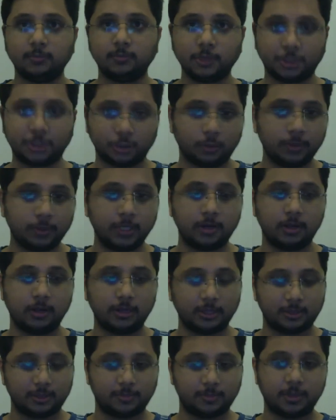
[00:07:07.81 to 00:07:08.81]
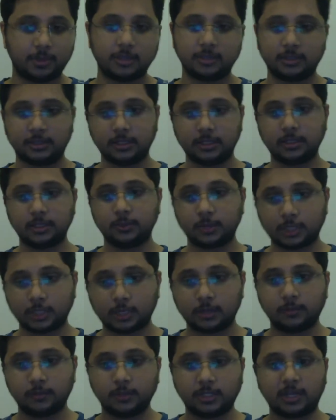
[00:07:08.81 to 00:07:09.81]
show me all the repositories which
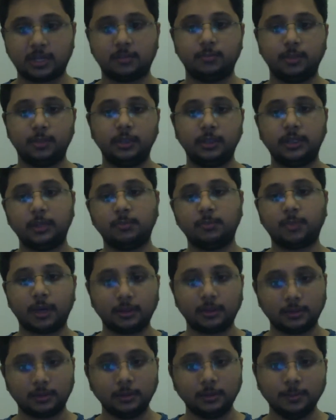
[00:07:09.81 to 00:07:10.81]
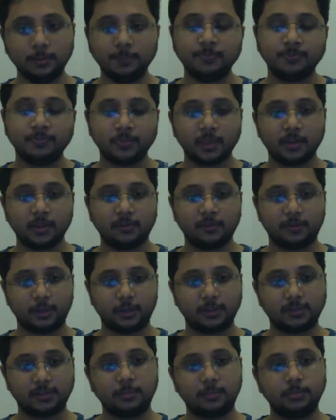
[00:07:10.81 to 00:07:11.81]
are built in Python, for
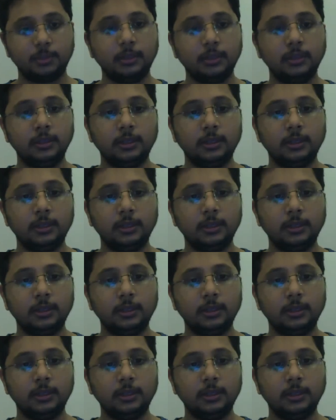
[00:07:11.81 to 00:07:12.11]
example.